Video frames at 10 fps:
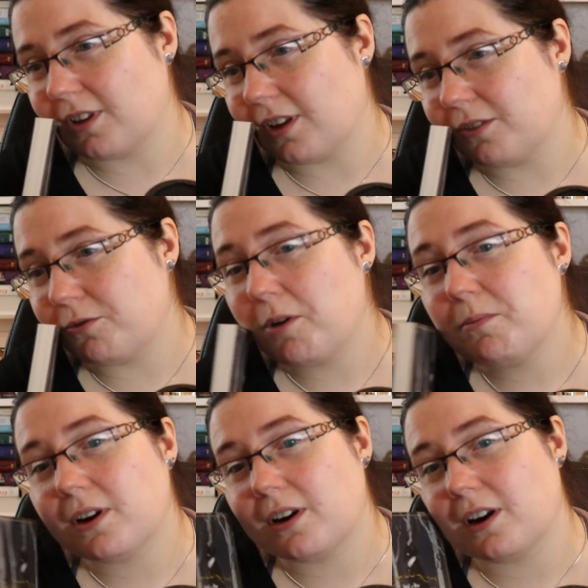
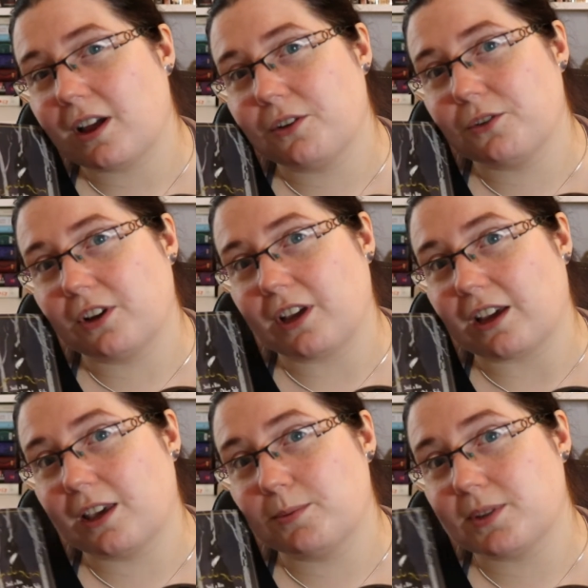remember how, like, I
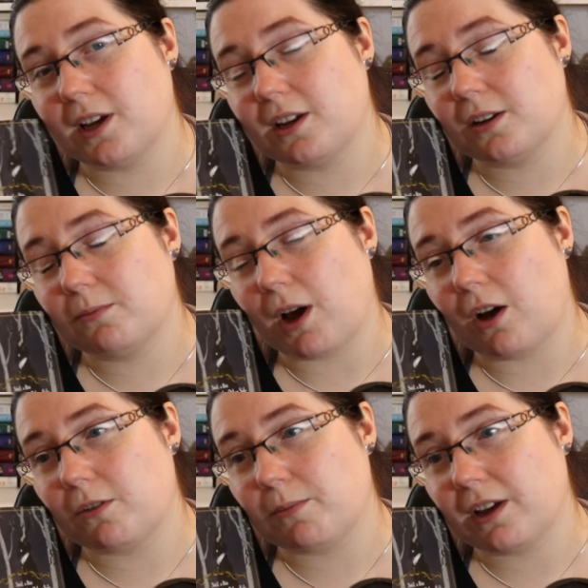keep saying in my
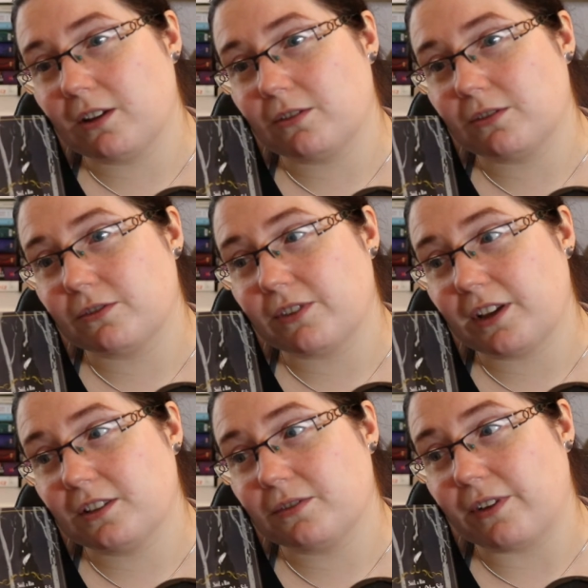other manga
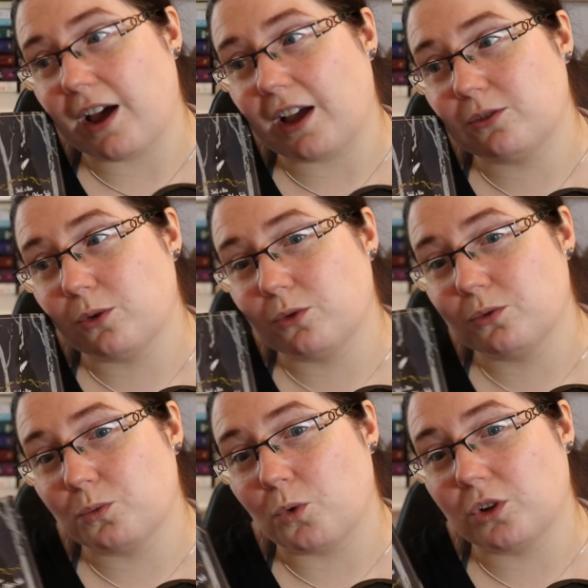things that I
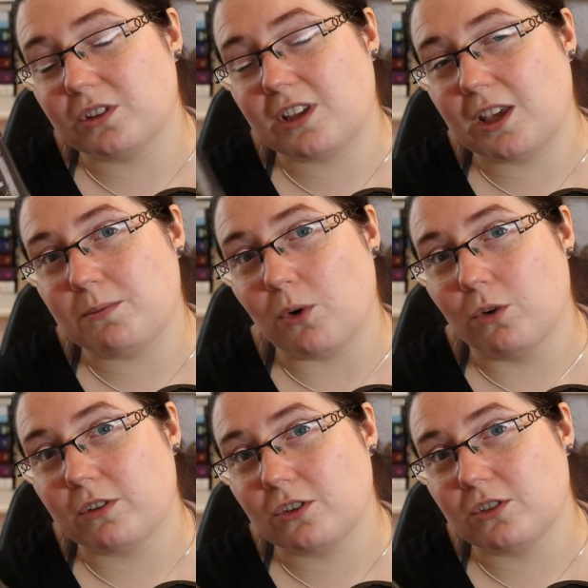don't want to keep
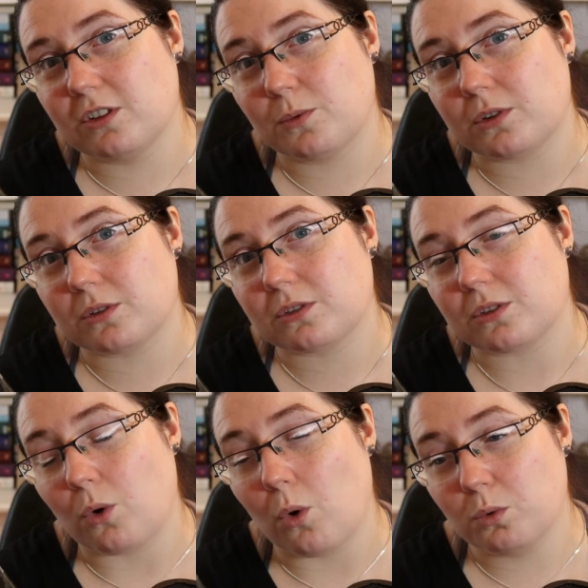overusing the word
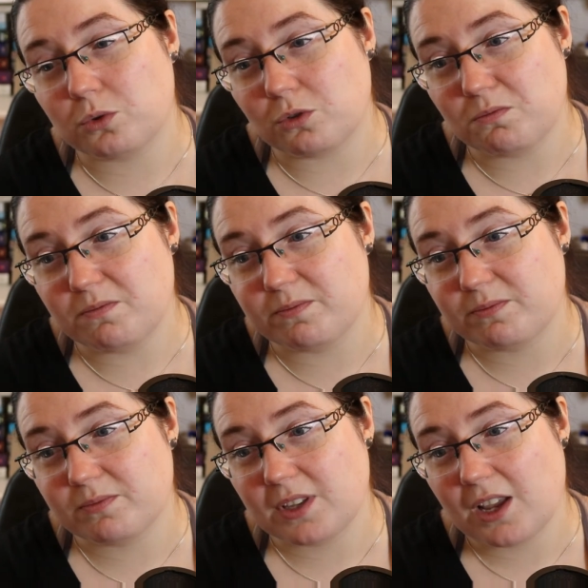wholesome?
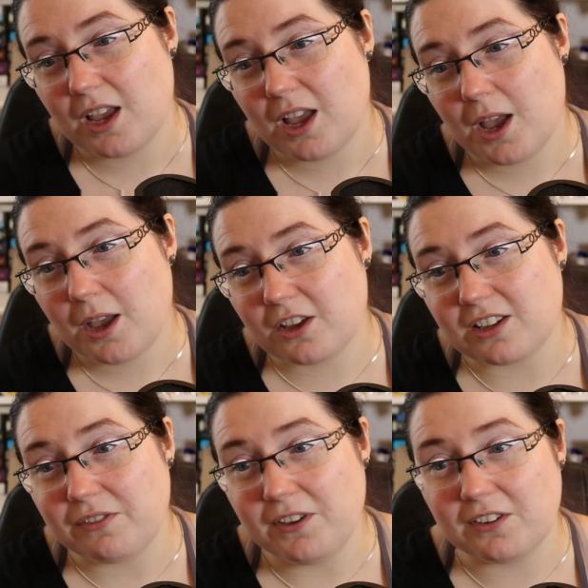Because
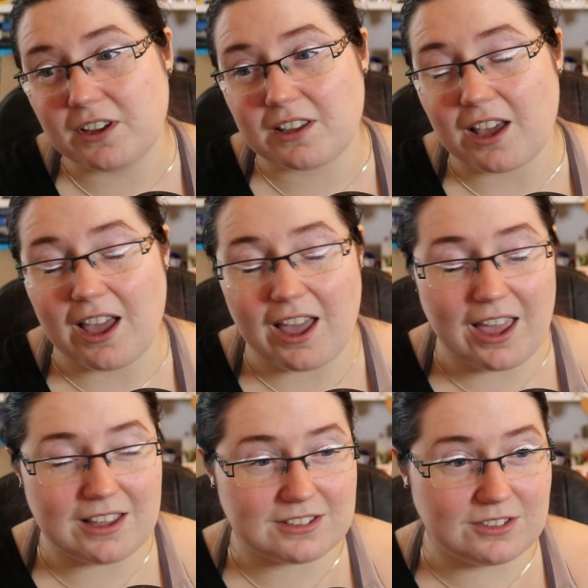I feel like
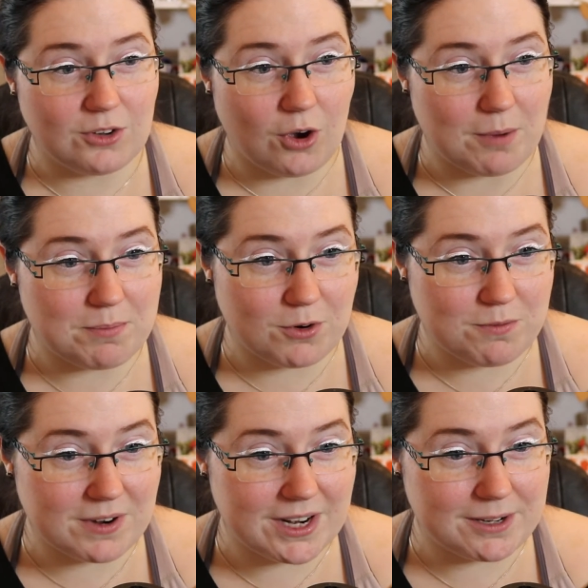it's not
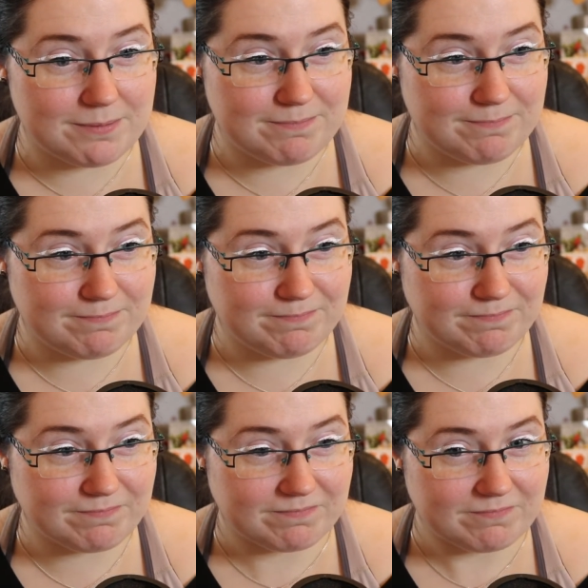appropriate.
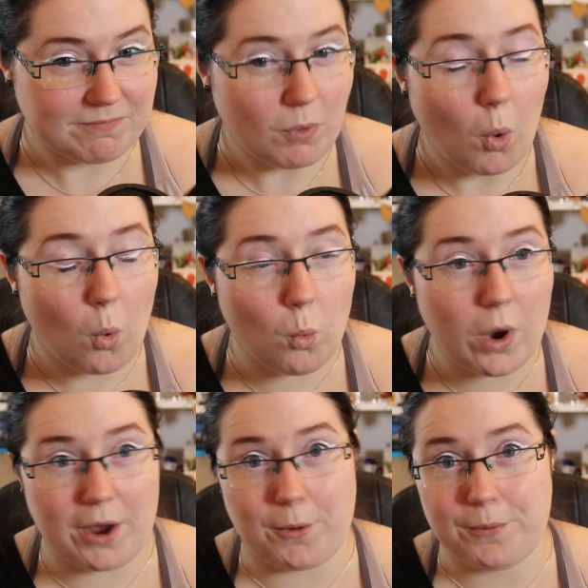
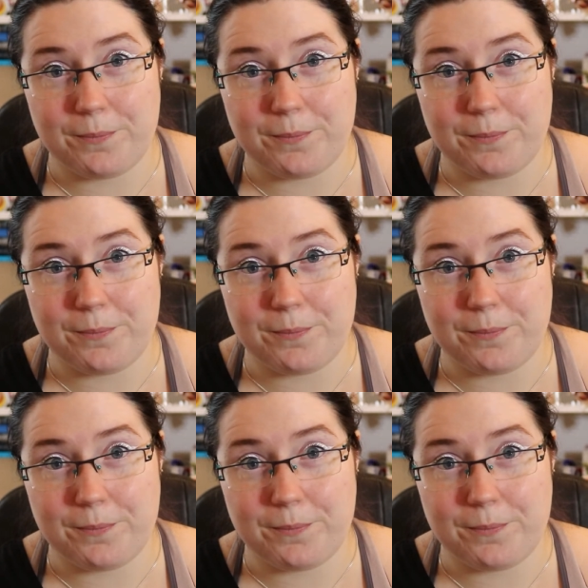Well,